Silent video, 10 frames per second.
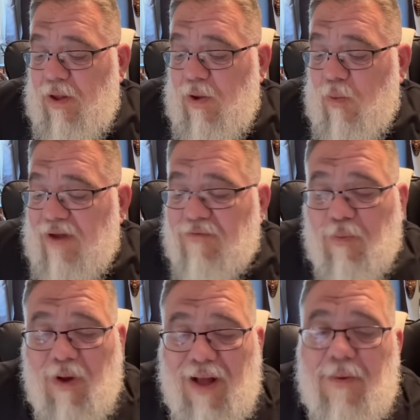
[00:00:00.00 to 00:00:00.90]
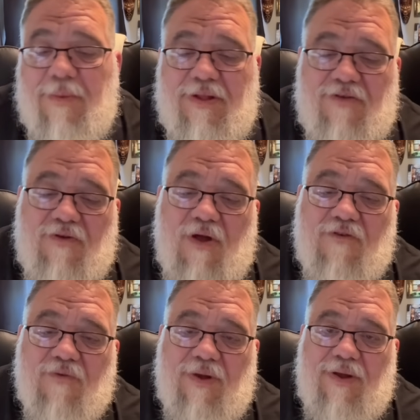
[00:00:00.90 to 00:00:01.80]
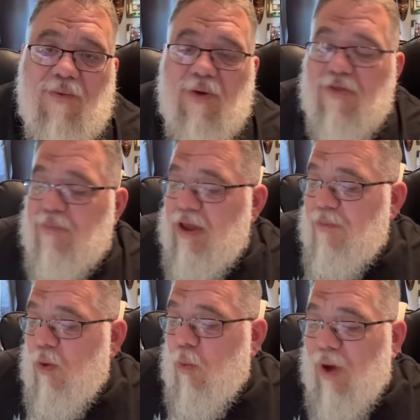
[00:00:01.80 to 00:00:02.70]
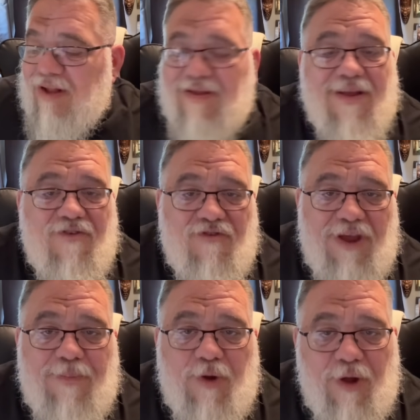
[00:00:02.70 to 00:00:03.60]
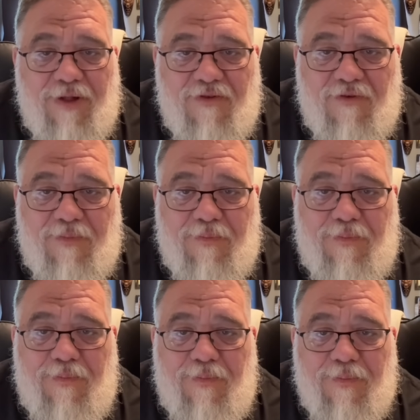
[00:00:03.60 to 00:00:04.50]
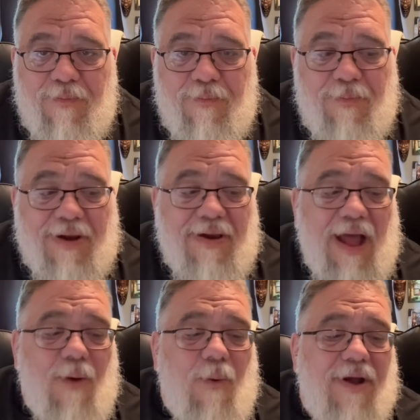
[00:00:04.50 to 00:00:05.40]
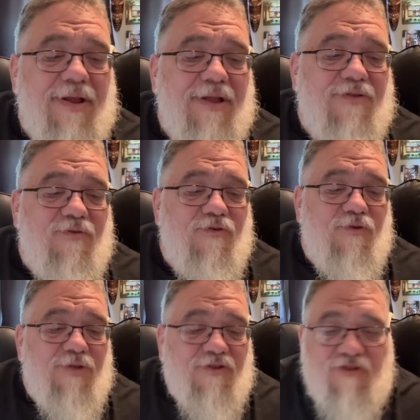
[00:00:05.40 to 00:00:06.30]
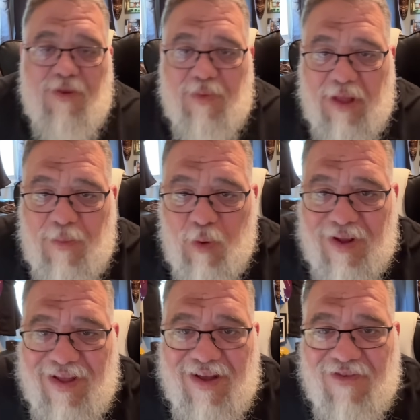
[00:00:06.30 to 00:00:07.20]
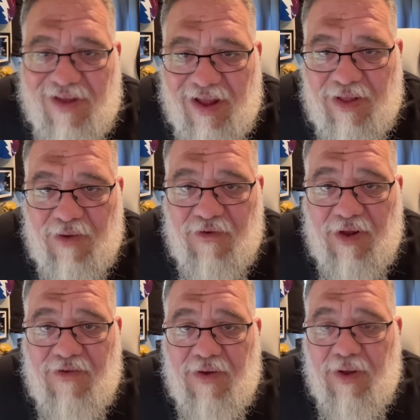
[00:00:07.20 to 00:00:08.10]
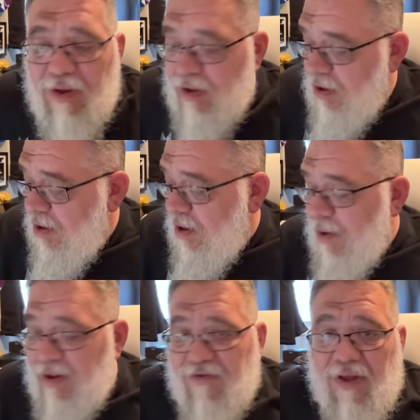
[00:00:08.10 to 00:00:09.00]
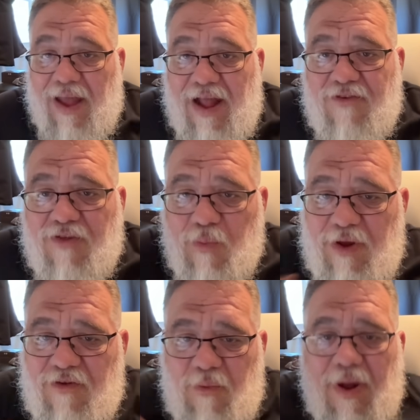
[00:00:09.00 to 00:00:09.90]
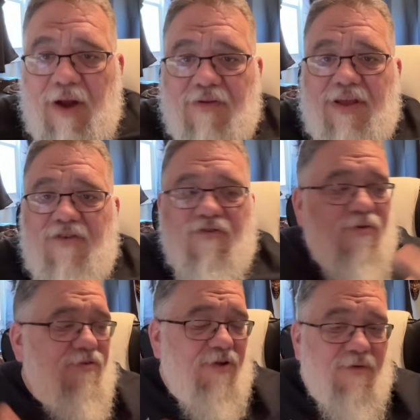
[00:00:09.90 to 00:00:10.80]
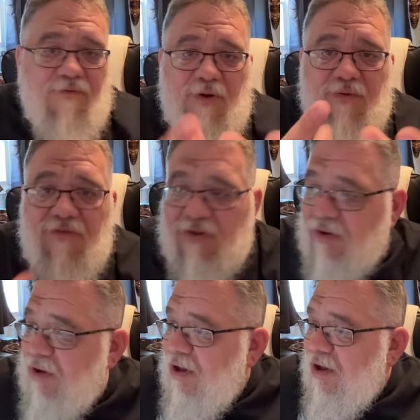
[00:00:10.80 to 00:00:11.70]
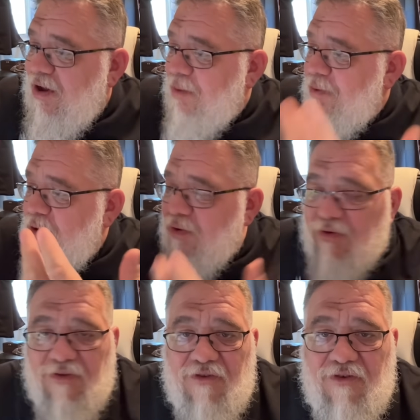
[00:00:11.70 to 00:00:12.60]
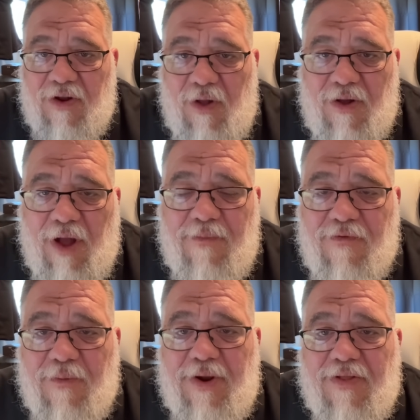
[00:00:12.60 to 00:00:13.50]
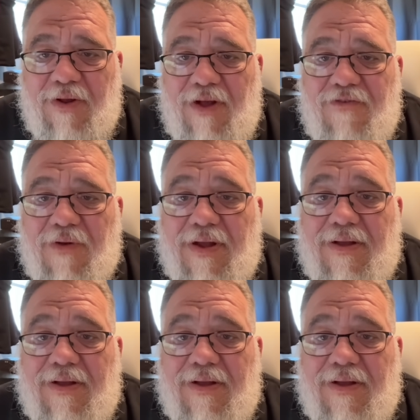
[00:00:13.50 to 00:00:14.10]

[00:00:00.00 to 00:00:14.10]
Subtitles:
We have a problem in this country with people wanting cheap goods, but not wanting to do the cheap labor it takes to get those goods. I mean, hence the reason why our t-shirts and our phones and our computers and shit all come from another country.